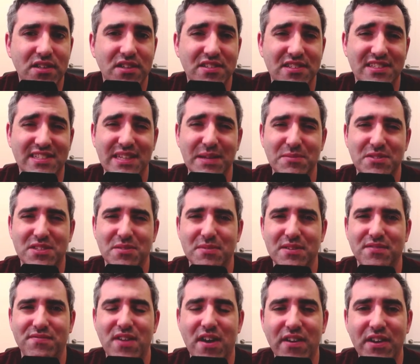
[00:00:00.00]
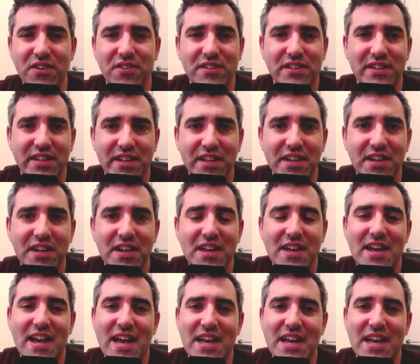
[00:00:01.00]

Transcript: Because it seems to be very unclear